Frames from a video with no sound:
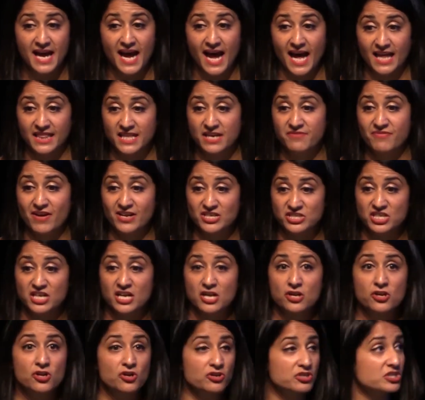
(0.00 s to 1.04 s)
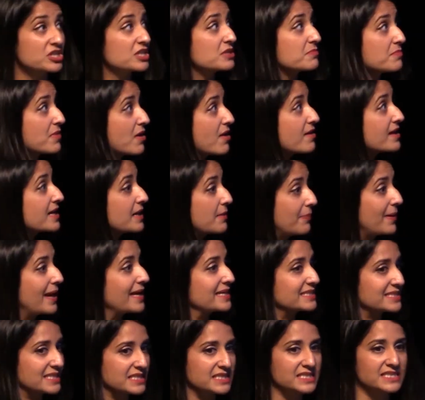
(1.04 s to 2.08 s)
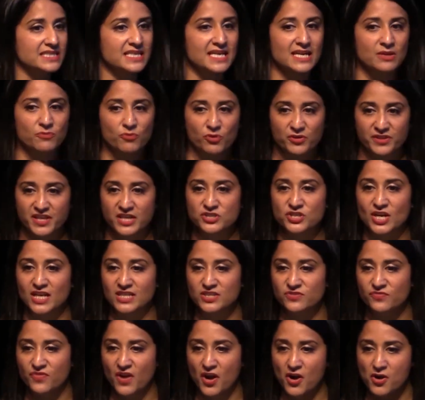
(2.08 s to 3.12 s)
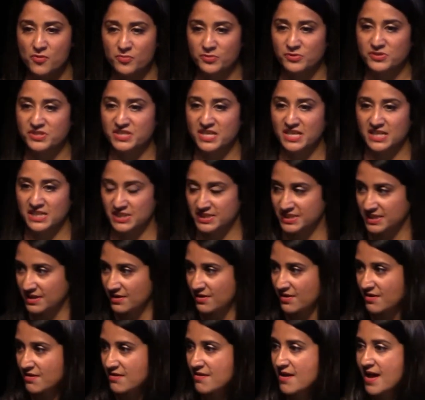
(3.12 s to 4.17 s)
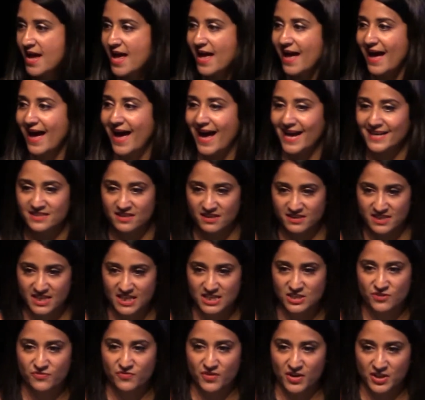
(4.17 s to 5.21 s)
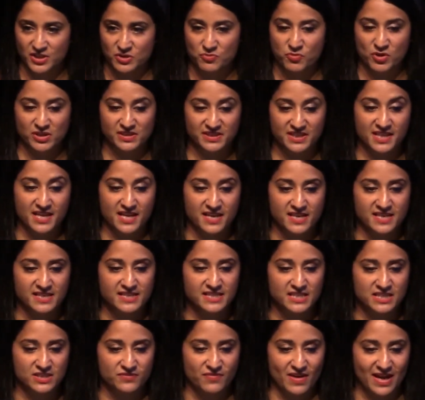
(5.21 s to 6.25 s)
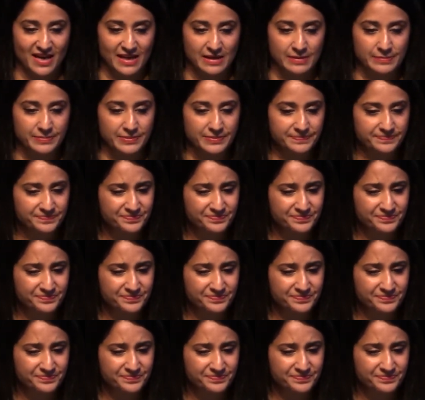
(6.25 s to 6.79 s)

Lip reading: and they've actually looked at the marketplace and seen what their transferable skills are and identified the ones that they need to develop.